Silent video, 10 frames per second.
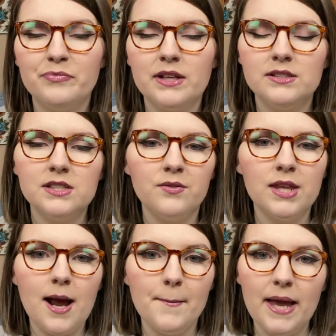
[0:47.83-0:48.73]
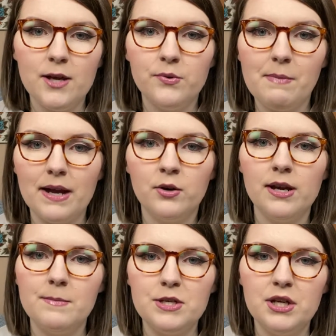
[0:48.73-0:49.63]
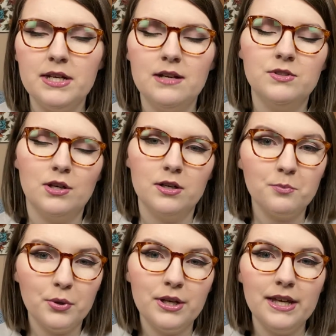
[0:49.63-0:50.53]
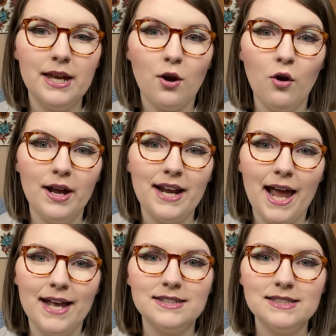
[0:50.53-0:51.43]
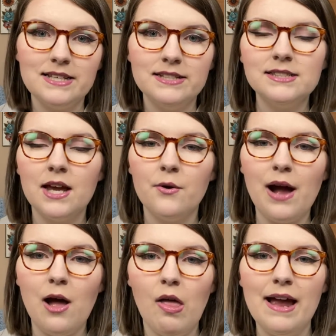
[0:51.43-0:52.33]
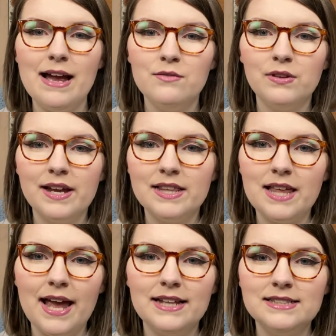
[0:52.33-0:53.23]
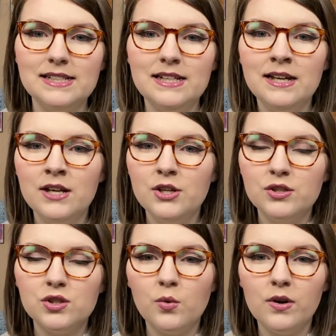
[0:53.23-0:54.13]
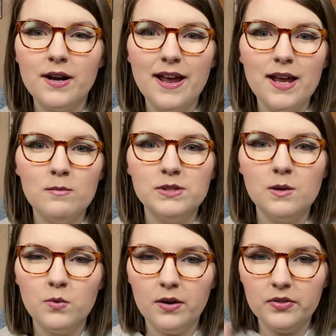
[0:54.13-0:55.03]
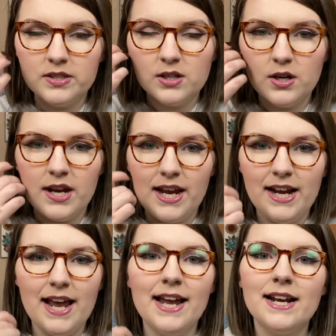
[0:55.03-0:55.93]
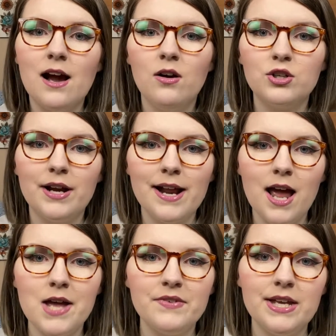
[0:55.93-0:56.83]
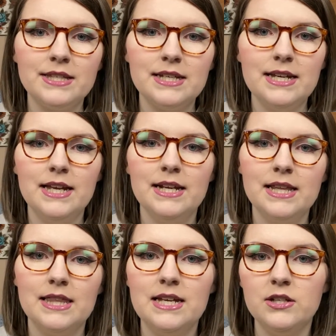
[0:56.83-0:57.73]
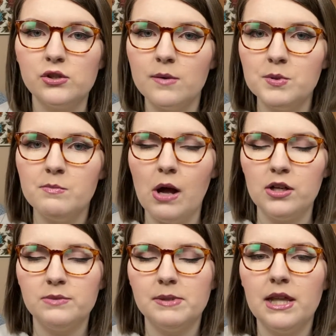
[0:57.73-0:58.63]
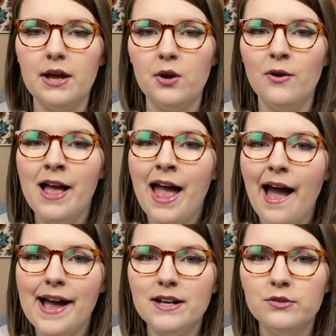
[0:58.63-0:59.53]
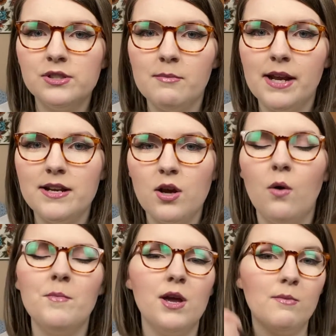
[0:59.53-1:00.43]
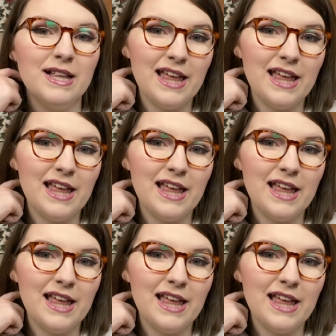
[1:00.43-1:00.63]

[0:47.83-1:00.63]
stuff that I make with my Cricut machine. I've started putting it on Etsy, so I'll have like the Etsy store name somewhere on the screen, and I'll try to have it in the description box below. I know somebody told me on my